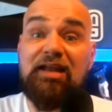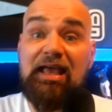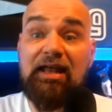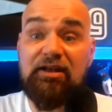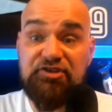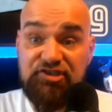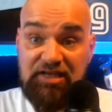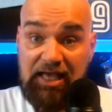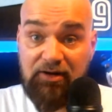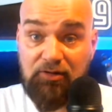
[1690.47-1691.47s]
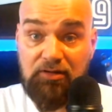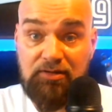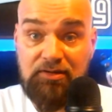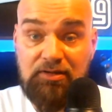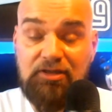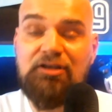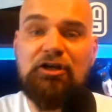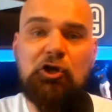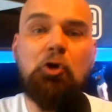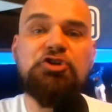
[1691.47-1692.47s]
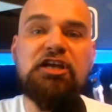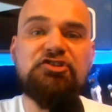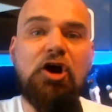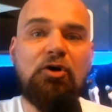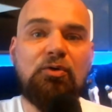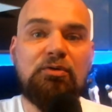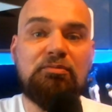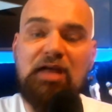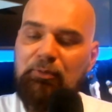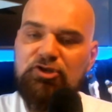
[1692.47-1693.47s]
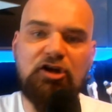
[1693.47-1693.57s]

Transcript: and Seattle. Go Jays, go, and we'll talk